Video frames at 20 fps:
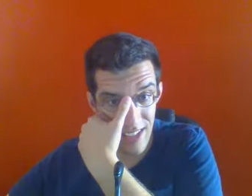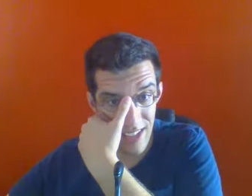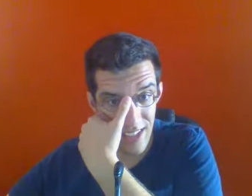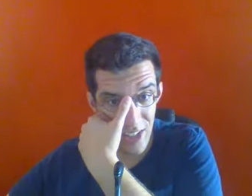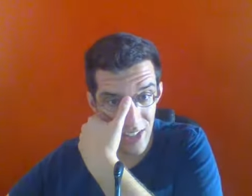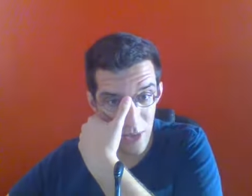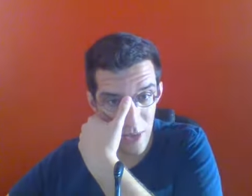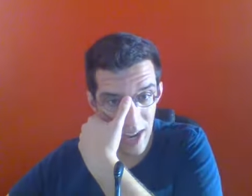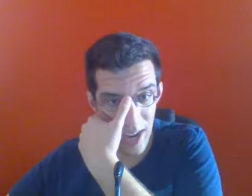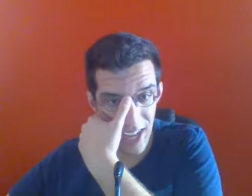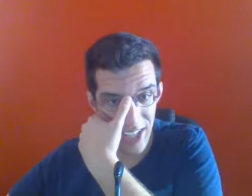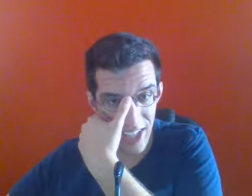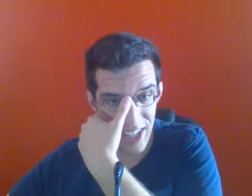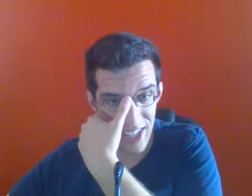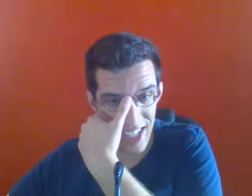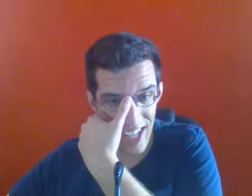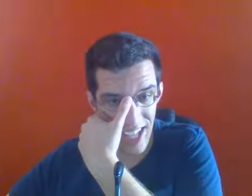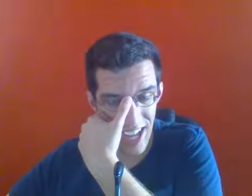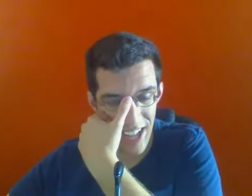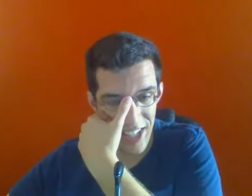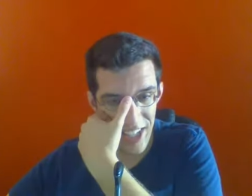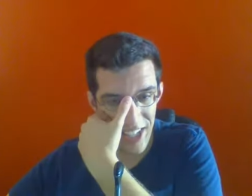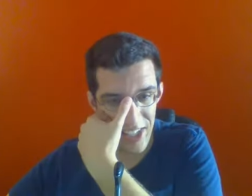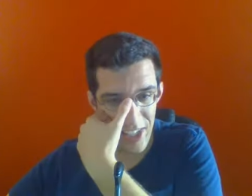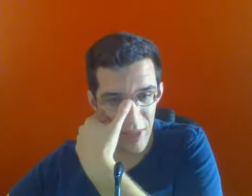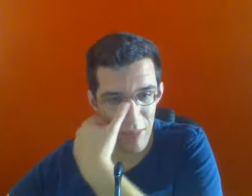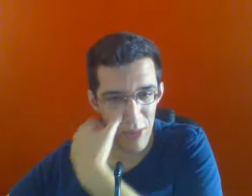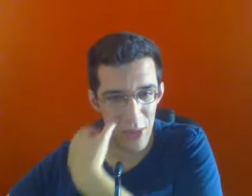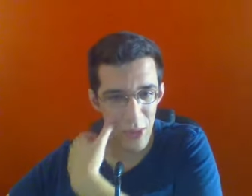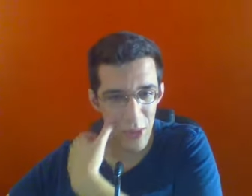You actually ate
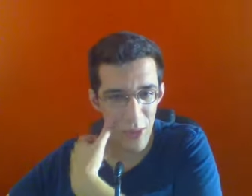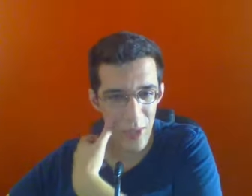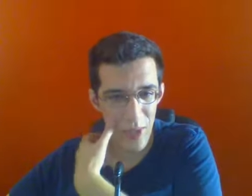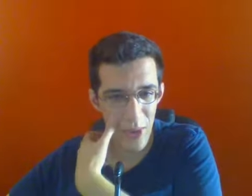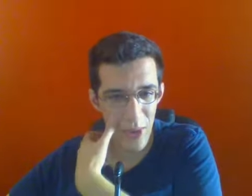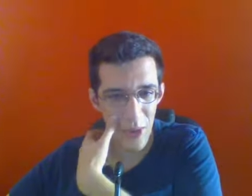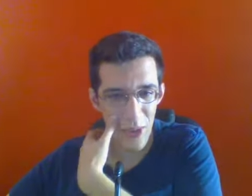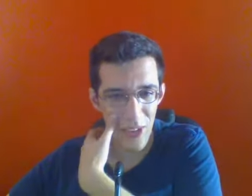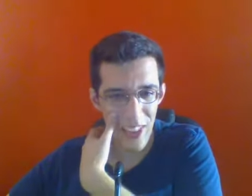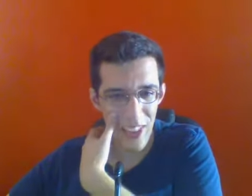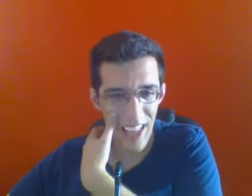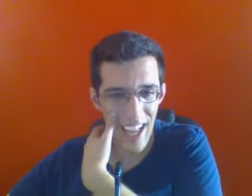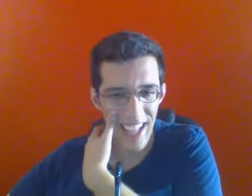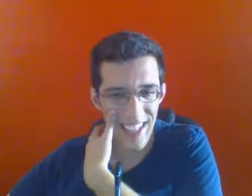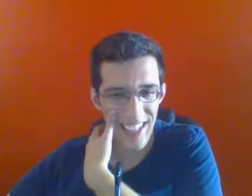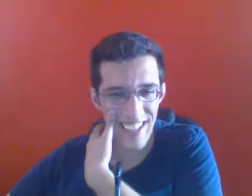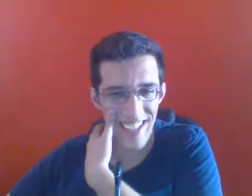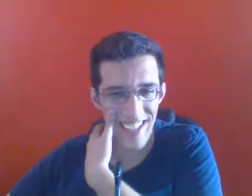some during all that.